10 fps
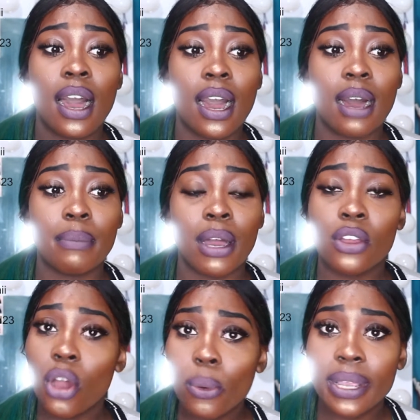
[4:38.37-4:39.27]
a
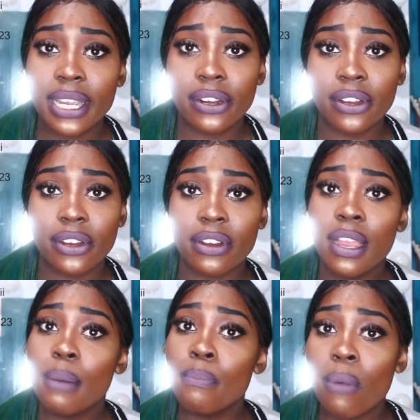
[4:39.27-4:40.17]
go-getter,
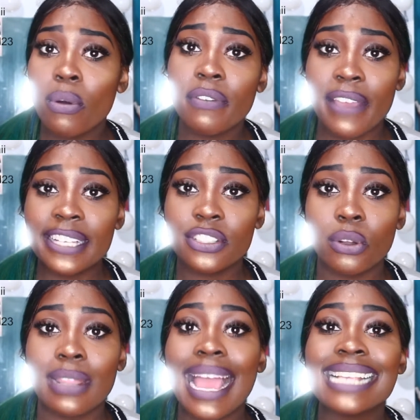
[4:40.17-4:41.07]

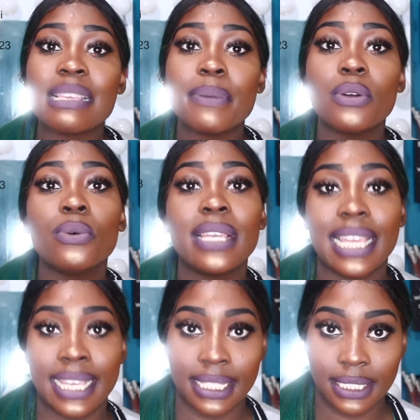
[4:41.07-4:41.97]
motivational, that has to be who
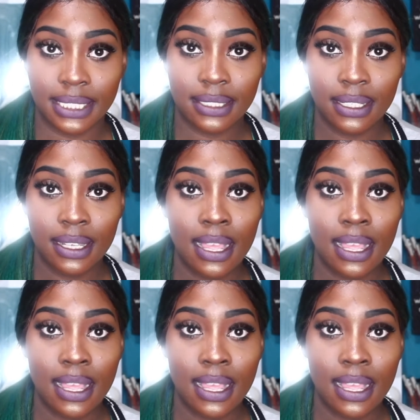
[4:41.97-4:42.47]
he is.